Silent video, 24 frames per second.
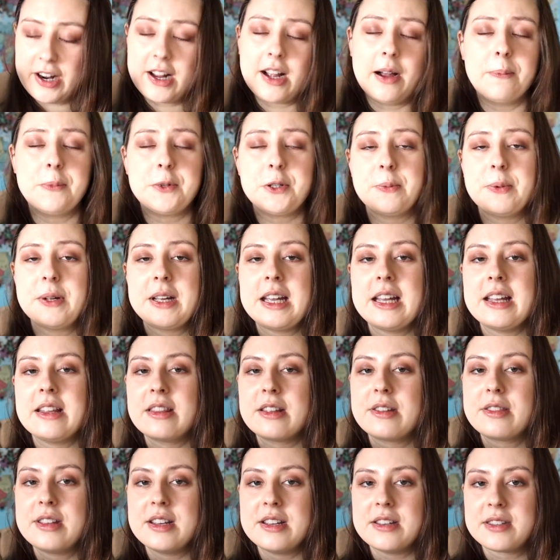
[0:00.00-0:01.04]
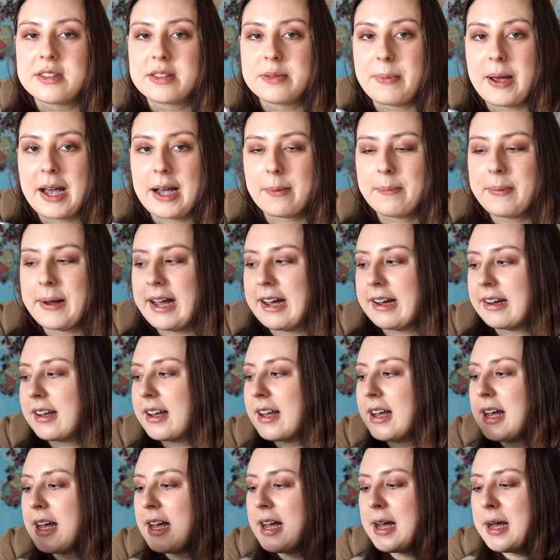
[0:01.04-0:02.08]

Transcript: comfortably in this backpack.